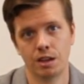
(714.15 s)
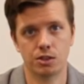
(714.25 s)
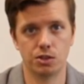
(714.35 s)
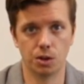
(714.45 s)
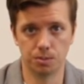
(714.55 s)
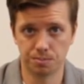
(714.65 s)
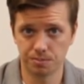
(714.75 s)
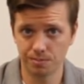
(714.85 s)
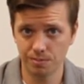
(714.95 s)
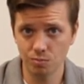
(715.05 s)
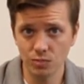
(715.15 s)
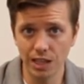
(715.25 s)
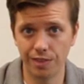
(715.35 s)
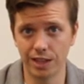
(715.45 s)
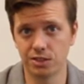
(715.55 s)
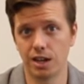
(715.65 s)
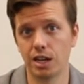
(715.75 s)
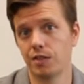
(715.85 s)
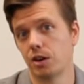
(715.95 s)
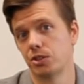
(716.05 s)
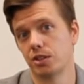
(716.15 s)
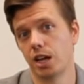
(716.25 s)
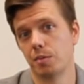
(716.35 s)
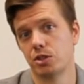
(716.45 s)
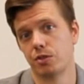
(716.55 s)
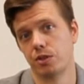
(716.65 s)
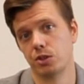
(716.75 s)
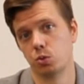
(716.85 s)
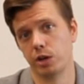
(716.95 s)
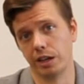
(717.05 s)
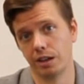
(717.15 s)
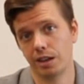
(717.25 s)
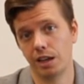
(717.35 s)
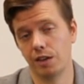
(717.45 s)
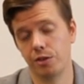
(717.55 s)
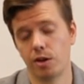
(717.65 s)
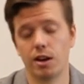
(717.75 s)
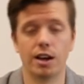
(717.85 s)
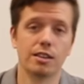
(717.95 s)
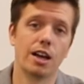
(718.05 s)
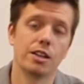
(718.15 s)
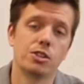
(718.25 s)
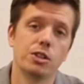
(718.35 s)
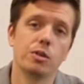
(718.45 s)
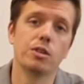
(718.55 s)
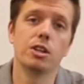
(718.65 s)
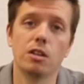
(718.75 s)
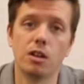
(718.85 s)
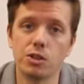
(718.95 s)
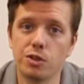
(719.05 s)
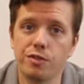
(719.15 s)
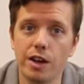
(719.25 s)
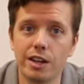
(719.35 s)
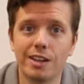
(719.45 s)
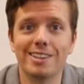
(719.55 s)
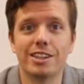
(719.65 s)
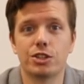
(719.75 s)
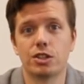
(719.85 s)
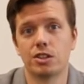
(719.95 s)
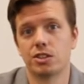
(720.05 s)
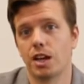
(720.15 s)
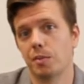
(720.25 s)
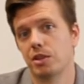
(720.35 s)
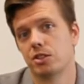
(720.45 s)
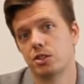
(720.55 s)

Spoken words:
So that's kind of our assignments for this week. If you're an online student, you'll also find an additional assignment since